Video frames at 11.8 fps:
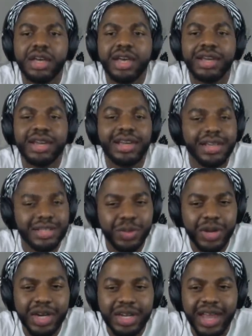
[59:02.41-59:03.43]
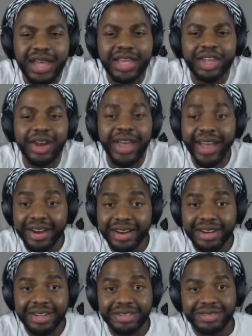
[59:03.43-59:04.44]
It is what it like. Your
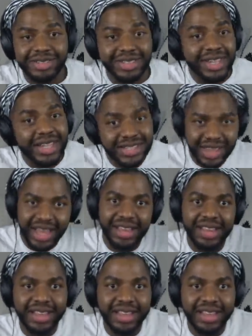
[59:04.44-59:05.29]
hair does that.